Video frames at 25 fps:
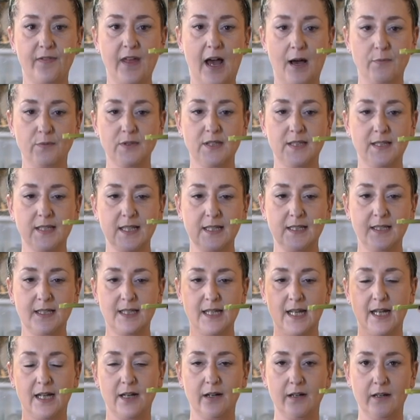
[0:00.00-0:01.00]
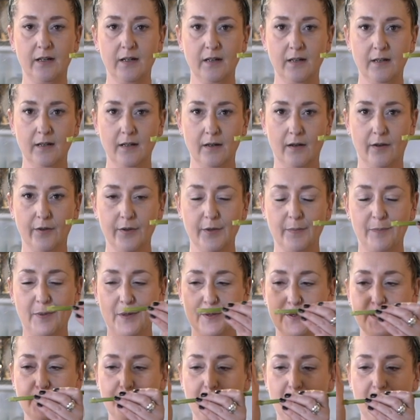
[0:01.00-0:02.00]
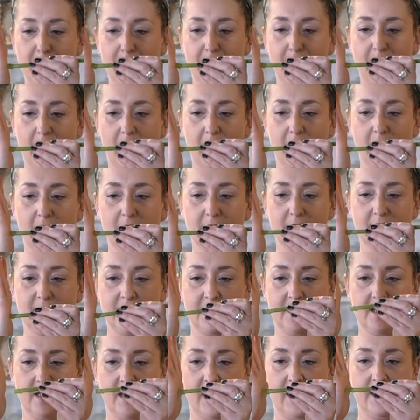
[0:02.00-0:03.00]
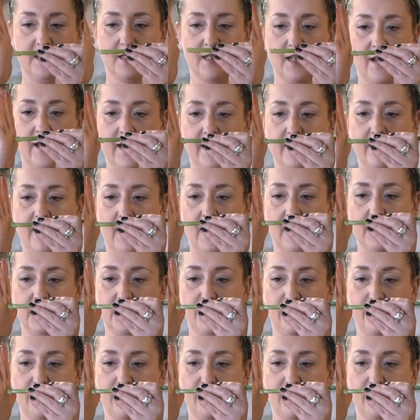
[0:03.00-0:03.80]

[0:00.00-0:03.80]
that was sitting on the bottom of the vase, it's like that, it's